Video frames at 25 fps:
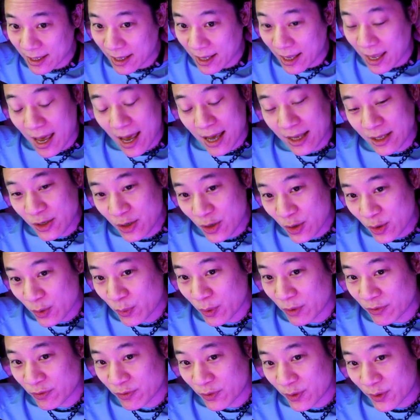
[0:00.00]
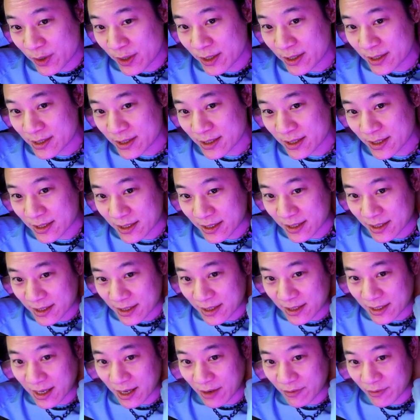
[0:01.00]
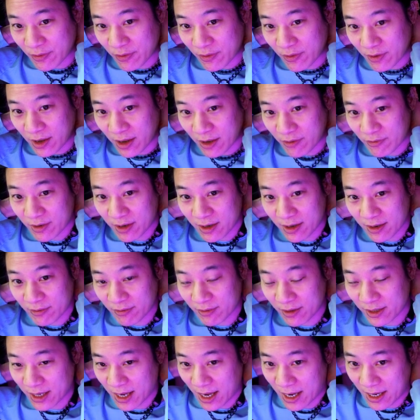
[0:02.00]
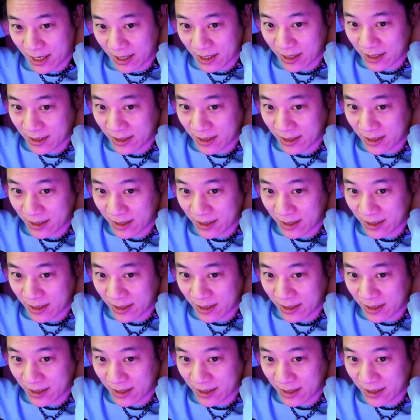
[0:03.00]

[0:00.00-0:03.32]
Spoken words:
And you, Waffles, have a lovely day.